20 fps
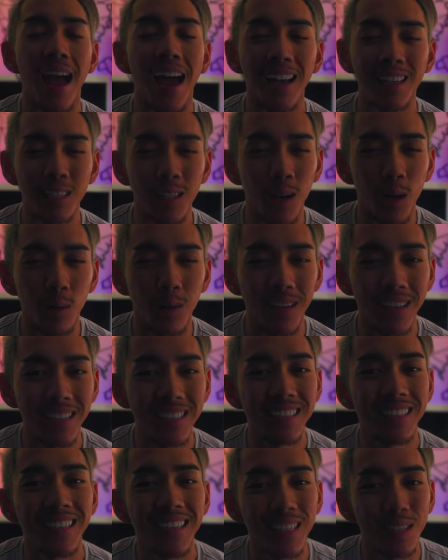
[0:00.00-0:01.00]
As
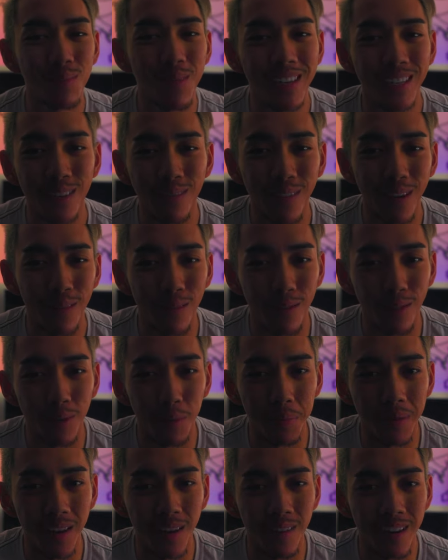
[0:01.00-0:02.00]
always, it's been your favorite
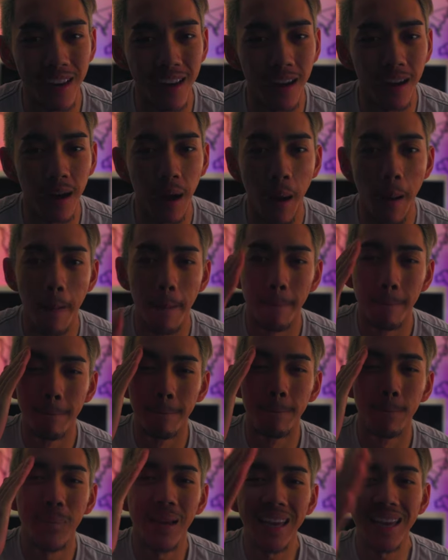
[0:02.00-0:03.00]
Filipino here.
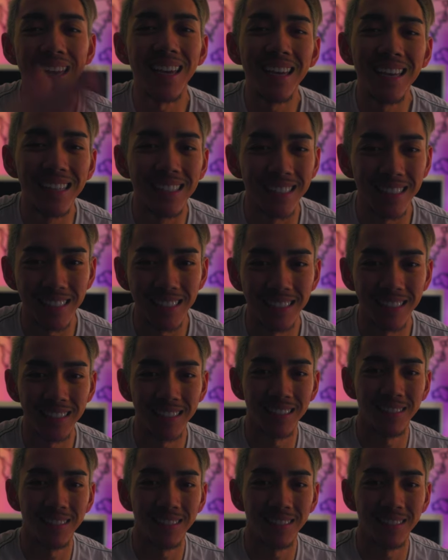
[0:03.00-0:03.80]
Peace.